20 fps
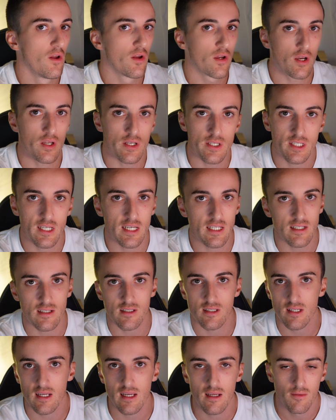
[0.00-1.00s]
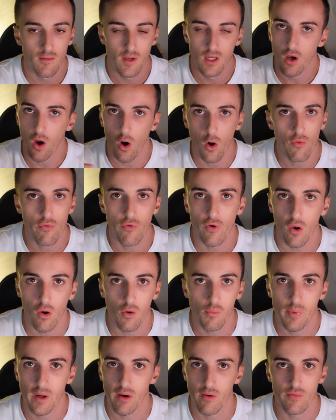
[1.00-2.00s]
consistency over a
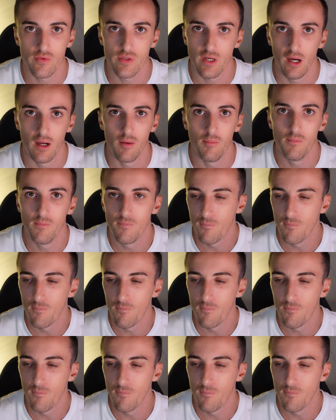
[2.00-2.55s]
long period of time.